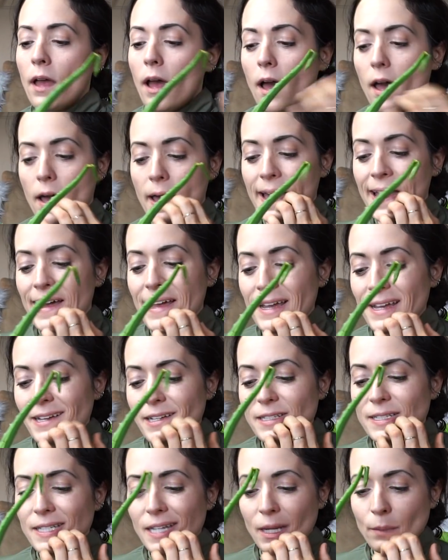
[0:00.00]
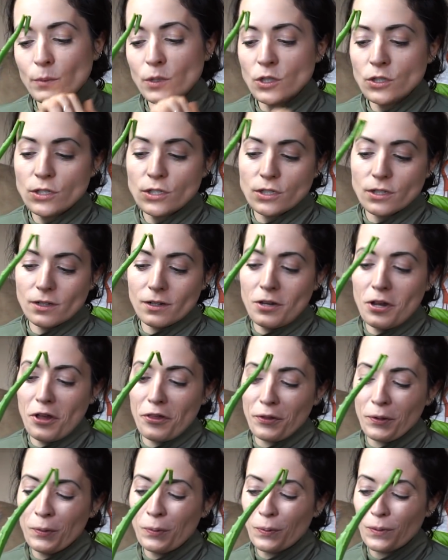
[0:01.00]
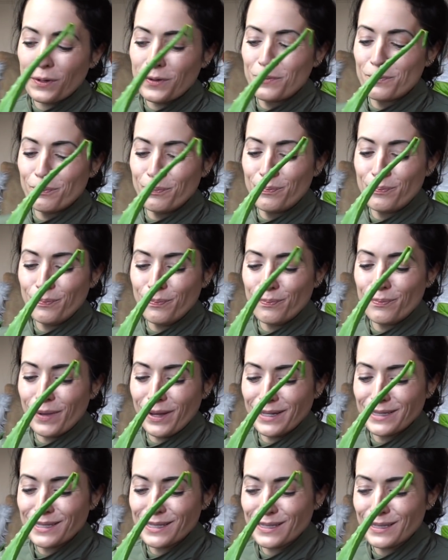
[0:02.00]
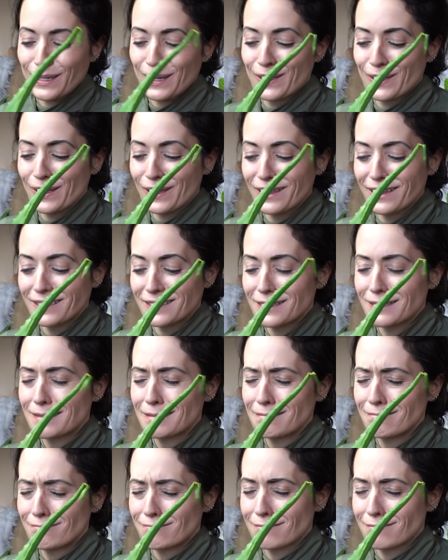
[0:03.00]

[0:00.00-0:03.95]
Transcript: I damaged another one of my succulents.